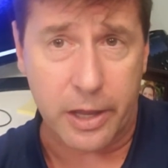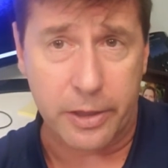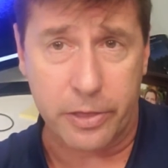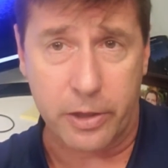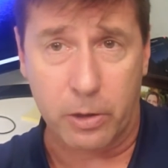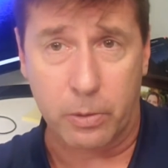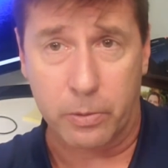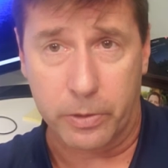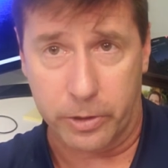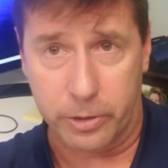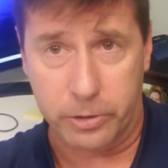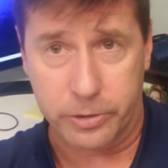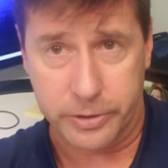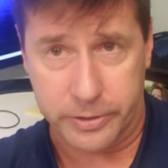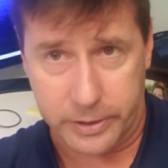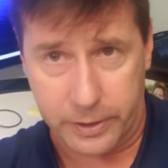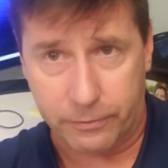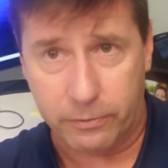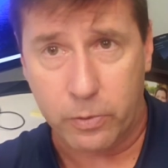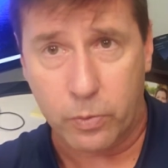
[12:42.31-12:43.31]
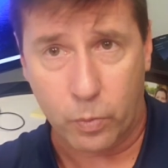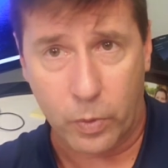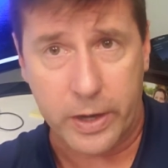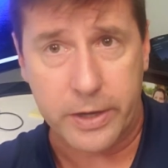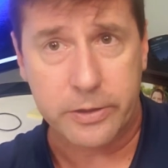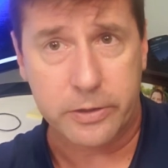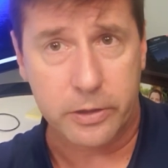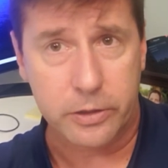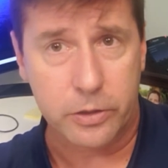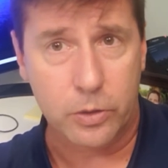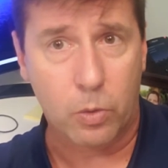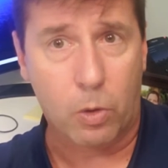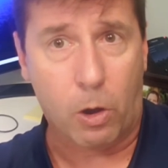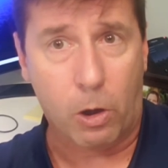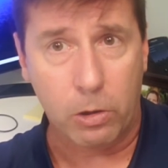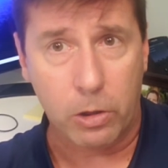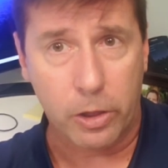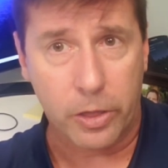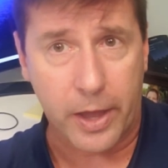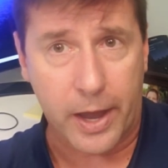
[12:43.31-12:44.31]
And there's different ways to do
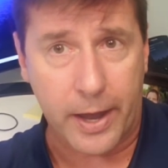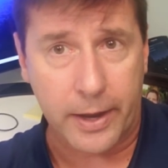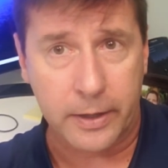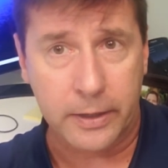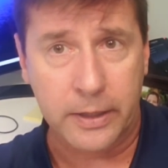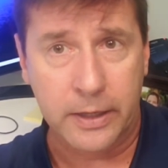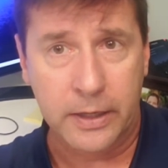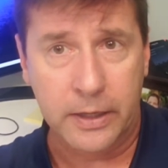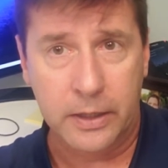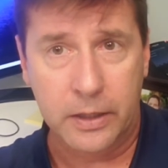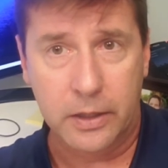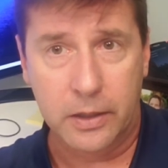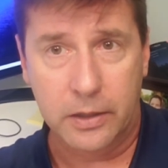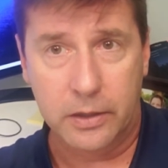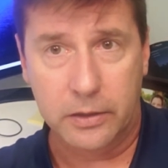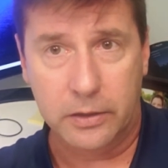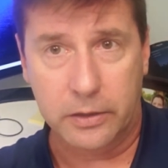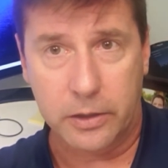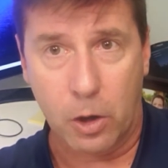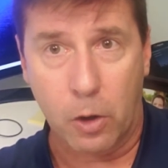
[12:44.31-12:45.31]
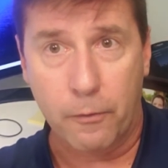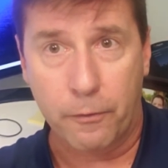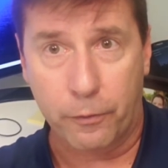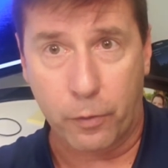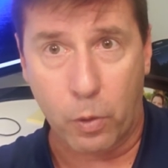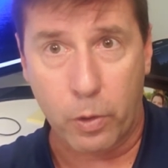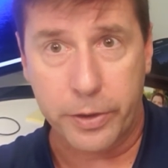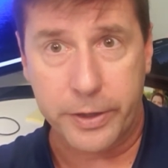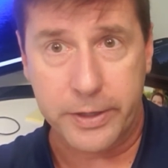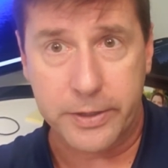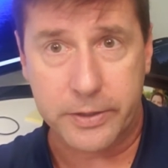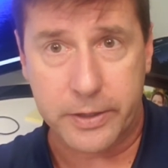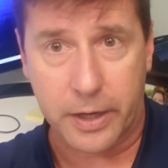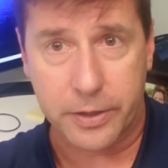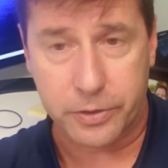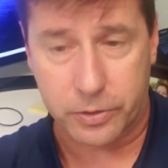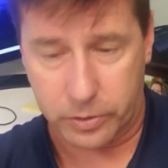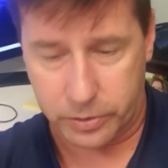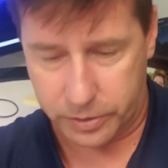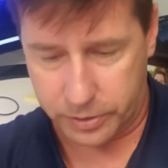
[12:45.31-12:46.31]
all of that, for these
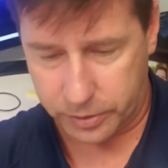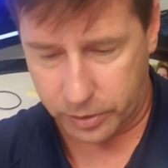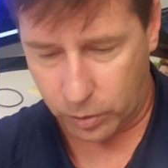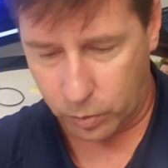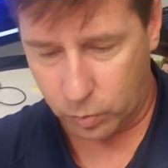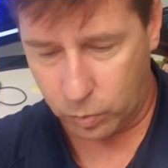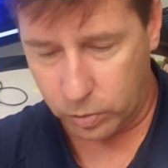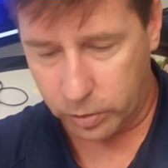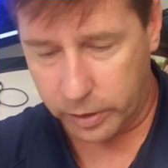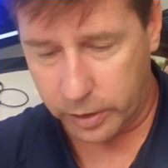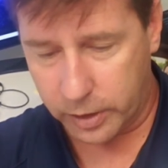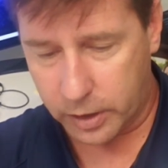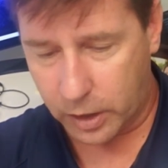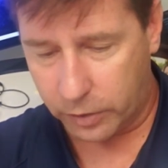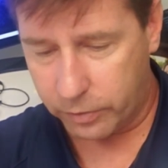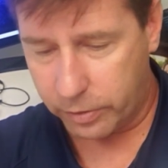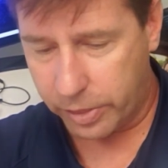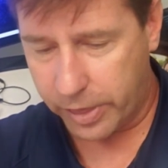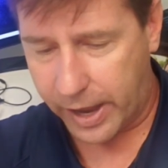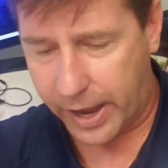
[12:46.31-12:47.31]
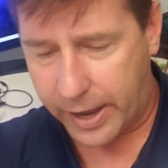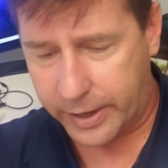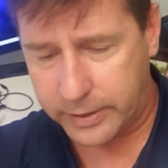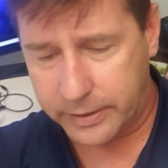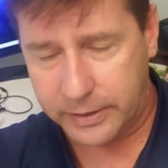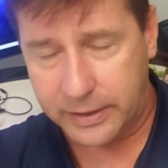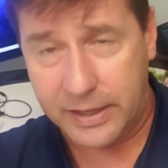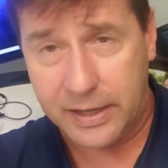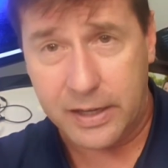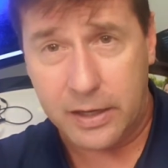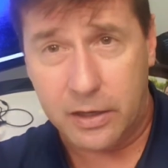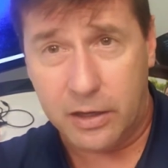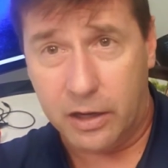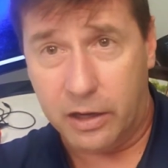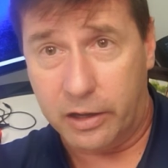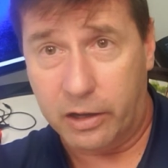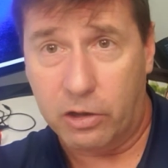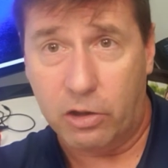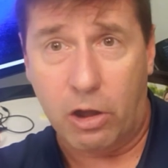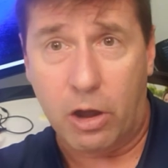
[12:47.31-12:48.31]
sensors. So we're going to cover that
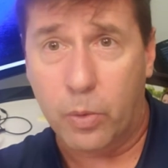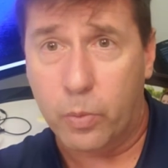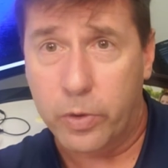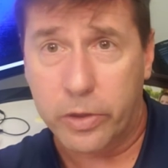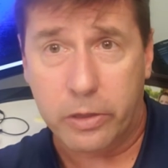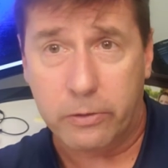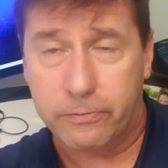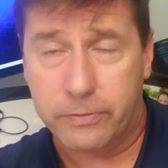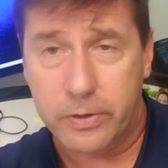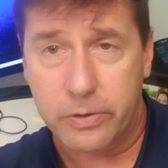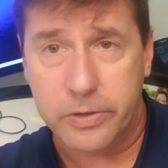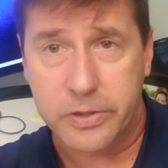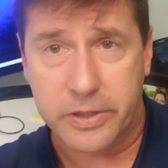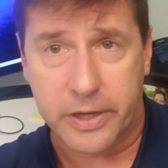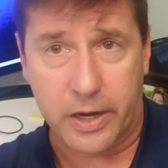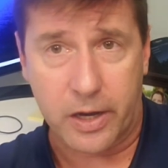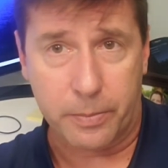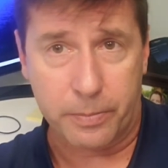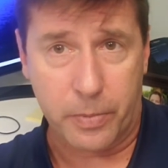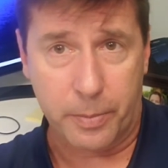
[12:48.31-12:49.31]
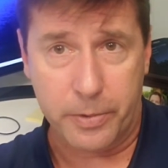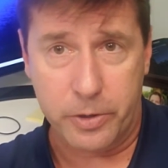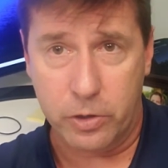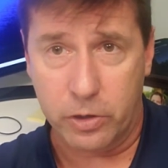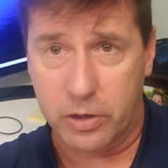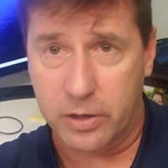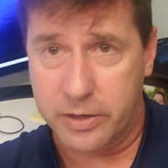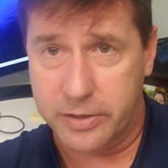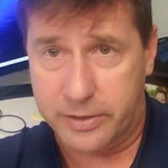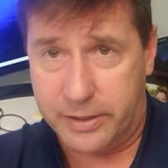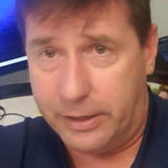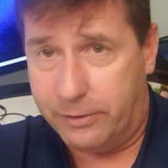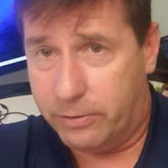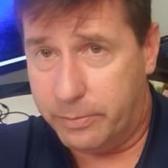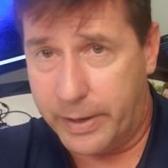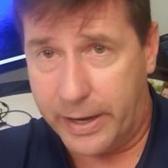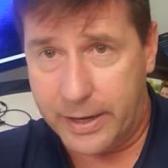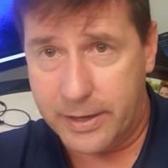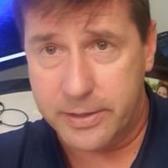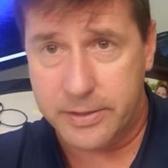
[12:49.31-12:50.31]
along with the field setup. You're going to see
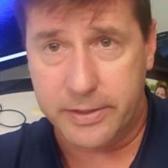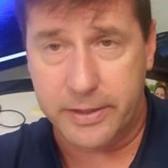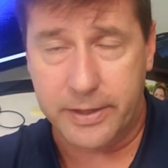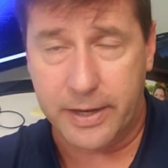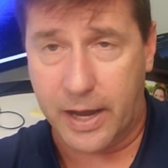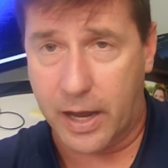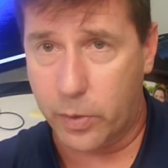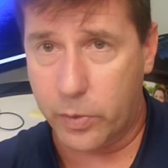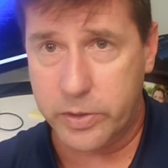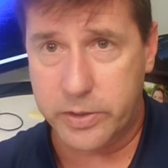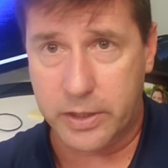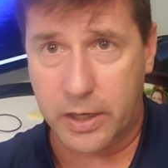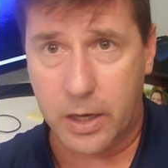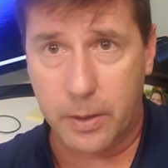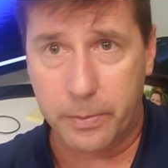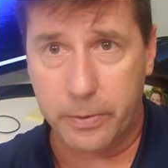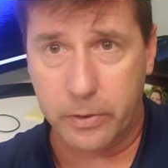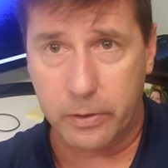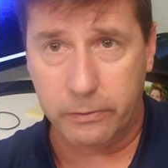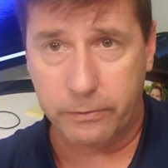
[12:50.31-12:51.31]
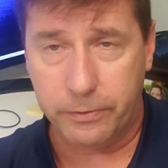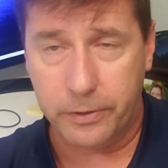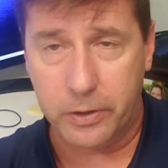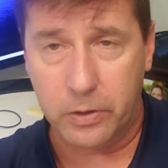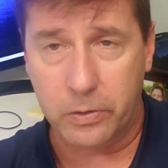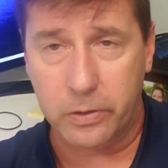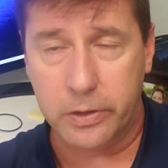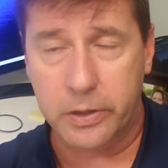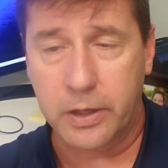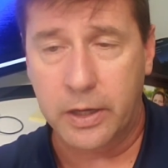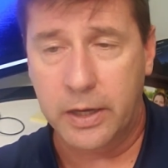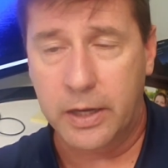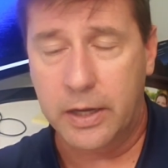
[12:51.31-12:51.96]
from A to Z how we set up in the field.